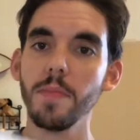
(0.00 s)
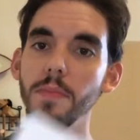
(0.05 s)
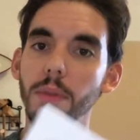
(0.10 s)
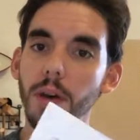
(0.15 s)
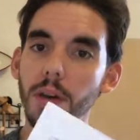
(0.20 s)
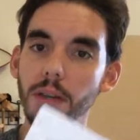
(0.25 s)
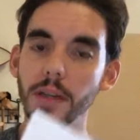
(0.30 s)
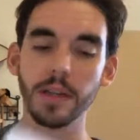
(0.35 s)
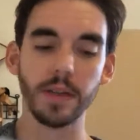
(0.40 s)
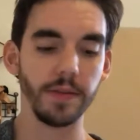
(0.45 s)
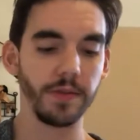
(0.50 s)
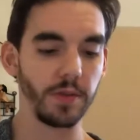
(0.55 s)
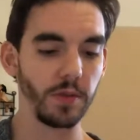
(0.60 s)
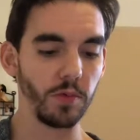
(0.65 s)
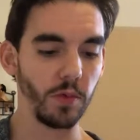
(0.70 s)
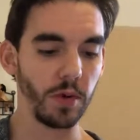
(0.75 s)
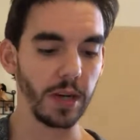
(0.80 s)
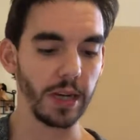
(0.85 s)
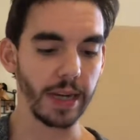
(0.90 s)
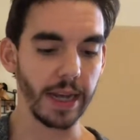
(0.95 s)
but if
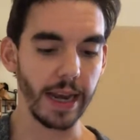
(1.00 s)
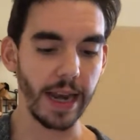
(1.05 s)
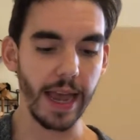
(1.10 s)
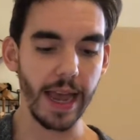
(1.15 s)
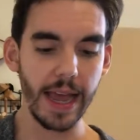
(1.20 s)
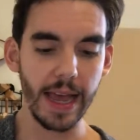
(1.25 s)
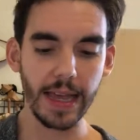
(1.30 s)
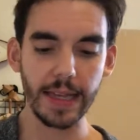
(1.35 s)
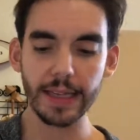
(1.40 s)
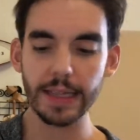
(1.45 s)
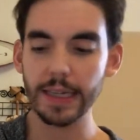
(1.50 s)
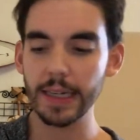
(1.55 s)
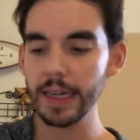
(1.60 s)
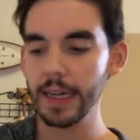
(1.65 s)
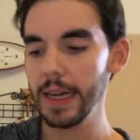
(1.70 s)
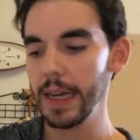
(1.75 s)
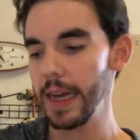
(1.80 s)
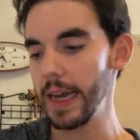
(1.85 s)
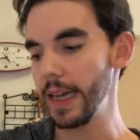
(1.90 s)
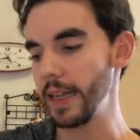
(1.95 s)
you want to get ahead
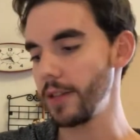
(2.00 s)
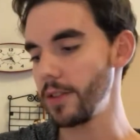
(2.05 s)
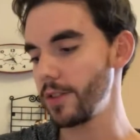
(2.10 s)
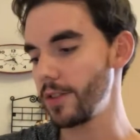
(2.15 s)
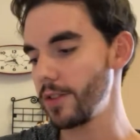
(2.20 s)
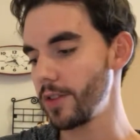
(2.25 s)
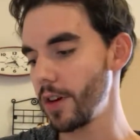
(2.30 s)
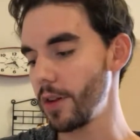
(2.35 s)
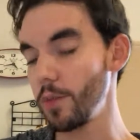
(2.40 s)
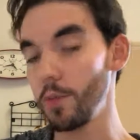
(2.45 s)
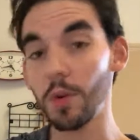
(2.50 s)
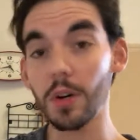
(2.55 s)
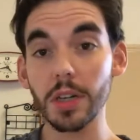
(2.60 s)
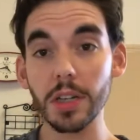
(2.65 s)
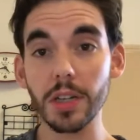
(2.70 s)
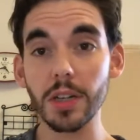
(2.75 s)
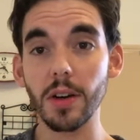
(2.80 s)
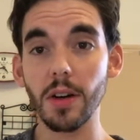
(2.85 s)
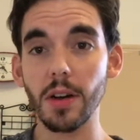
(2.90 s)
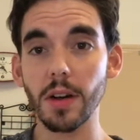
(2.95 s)
and start
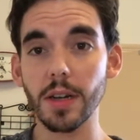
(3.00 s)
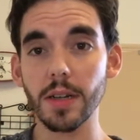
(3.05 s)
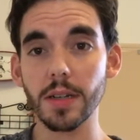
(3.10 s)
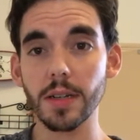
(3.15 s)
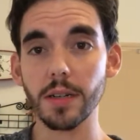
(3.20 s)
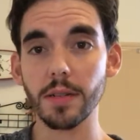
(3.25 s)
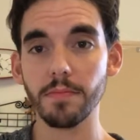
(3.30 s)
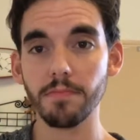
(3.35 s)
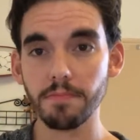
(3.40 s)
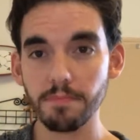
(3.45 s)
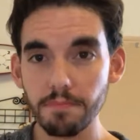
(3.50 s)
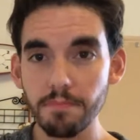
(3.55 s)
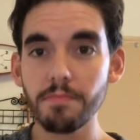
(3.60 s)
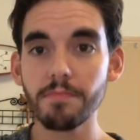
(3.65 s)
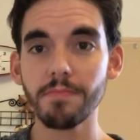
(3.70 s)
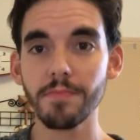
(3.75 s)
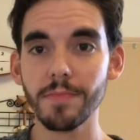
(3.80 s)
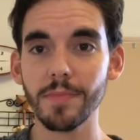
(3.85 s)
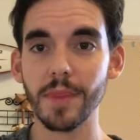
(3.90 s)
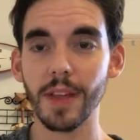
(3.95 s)
working on it,
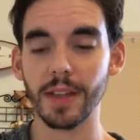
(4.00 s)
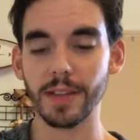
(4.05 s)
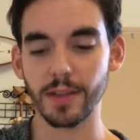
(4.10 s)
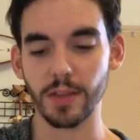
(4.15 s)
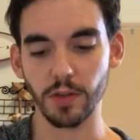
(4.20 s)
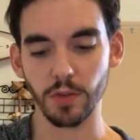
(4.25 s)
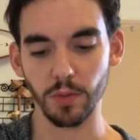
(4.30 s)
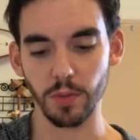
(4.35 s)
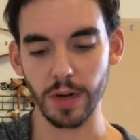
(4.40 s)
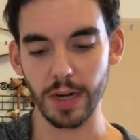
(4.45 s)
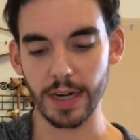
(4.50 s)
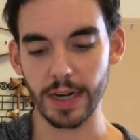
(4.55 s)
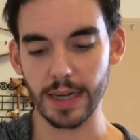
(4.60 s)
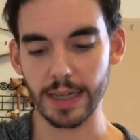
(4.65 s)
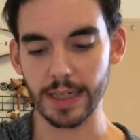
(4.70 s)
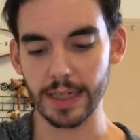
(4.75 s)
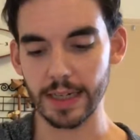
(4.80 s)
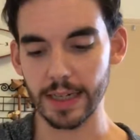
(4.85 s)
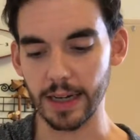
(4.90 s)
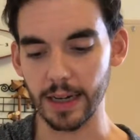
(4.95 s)
that's a great
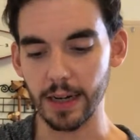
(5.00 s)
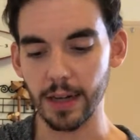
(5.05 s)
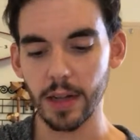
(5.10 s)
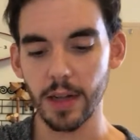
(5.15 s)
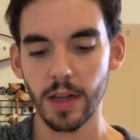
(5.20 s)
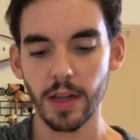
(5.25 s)
idea.